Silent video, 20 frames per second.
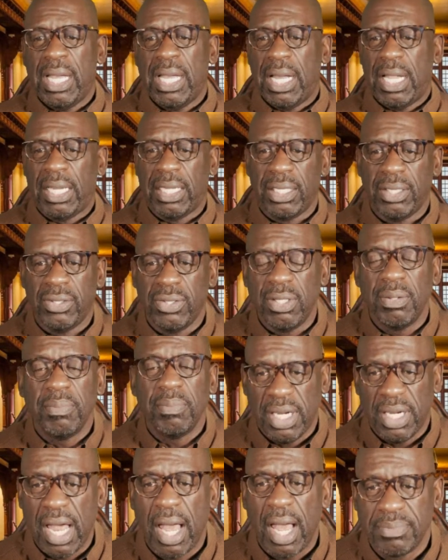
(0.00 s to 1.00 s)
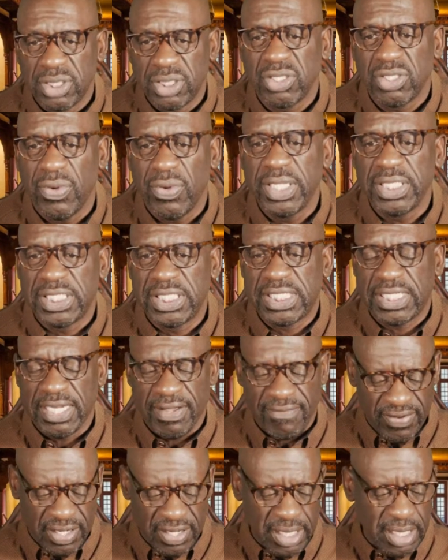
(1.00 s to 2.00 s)
Hallelujah, but I'm sowing
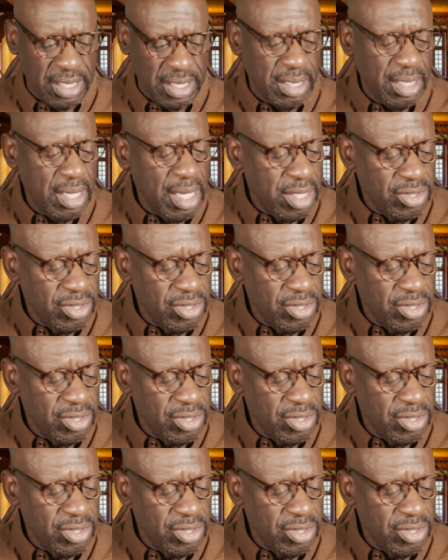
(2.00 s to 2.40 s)
70.